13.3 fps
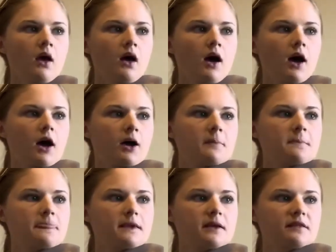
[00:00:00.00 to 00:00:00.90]
Um,
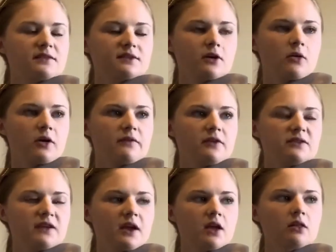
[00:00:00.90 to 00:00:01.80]
so if you
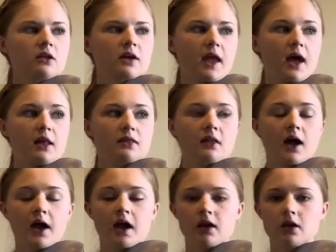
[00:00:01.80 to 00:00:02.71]
take a look at
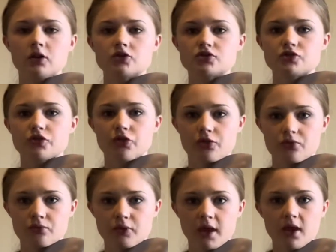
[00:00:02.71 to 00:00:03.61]
line
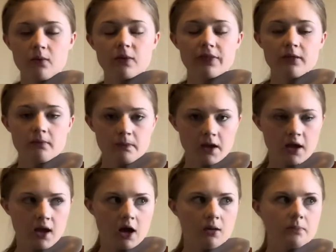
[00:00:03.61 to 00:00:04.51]
three with the
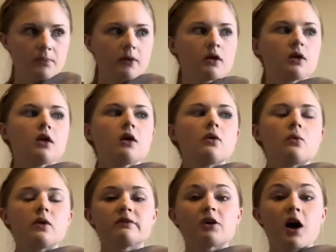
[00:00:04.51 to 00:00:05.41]
pickup,
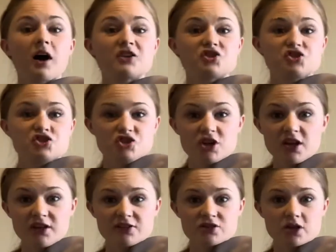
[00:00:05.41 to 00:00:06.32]
we've got G
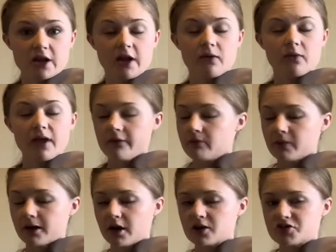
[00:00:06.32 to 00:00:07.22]
string. We haven't
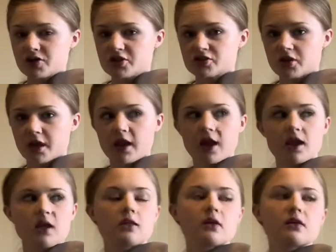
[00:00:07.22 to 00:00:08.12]
played our G string yet
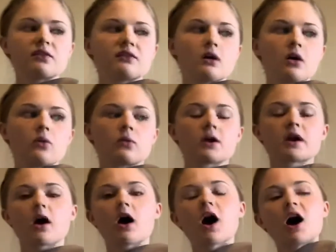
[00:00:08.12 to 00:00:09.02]
either, so we're
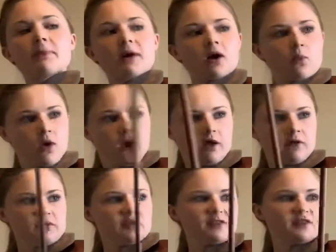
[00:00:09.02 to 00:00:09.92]
gonna hop our one.
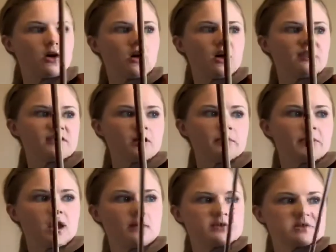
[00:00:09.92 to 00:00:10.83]
So I'll start
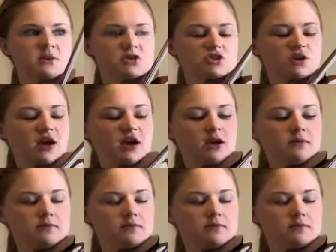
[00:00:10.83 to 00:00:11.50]
pickup to measure nine.